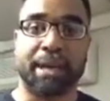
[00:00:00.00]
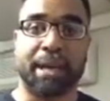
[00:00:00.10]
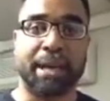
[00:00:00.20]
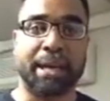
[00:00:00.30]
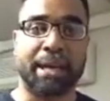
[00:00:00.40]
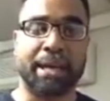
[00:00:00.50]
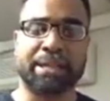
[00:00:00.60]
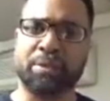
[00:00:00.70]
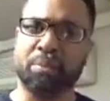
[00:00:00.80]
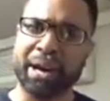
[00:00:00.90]
And I
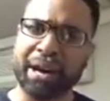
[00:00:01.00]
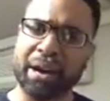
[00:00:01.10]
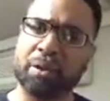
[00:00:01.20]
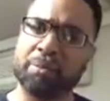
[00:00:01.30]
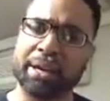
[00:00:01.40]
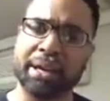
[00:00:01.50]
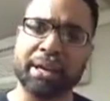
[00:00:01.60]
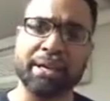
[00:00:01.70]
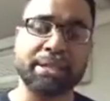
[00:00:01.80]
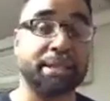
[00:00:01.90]
said, wow, man.
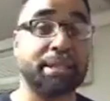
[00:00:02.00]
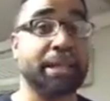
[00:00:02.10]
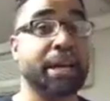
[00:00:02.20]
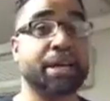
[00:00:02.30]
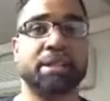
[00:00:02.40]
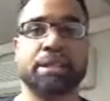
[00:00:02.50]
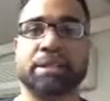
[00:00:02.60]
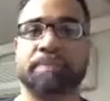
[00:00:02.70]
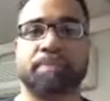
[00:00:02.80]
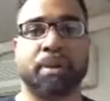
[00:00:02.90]
He said, yeah. He
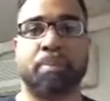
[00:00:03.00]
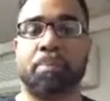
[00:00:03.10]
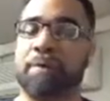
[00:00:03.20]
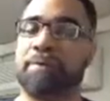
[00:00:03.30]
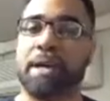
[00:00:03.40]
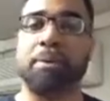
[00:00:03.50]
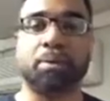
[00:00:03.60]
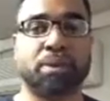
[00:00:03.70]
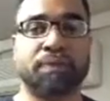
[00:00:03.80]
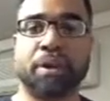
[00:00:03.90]
says, my family
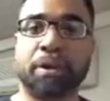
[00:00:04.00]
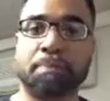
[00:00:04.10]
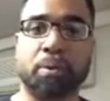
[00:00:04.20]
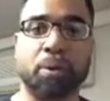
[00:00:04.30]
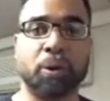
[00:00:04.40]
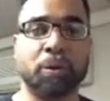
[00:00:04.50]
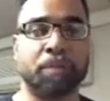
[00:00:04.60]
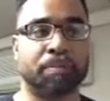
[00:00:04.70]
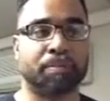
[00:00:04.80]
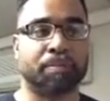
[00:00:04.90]
was very poor,
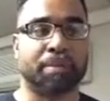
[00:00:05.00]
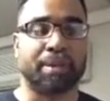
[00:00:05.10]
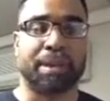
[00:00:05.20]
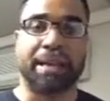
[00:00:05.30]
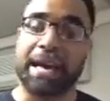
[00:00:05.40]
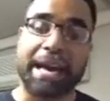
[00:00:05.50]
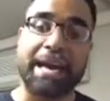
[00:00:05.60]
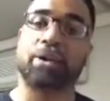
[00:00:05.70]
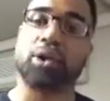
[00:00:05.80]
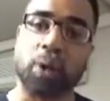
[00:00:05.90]
and I
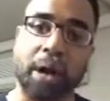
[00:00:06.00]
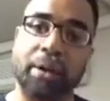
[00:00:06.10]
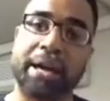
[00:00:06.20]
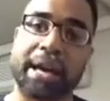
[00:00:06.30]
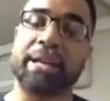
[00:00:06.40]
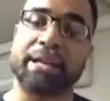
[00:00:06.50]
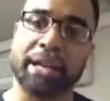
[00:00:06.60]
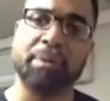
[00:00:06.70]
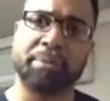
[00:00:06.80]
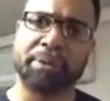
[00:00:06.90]
had to go out and I had to
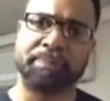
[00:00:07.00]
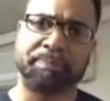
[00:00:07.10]
help them.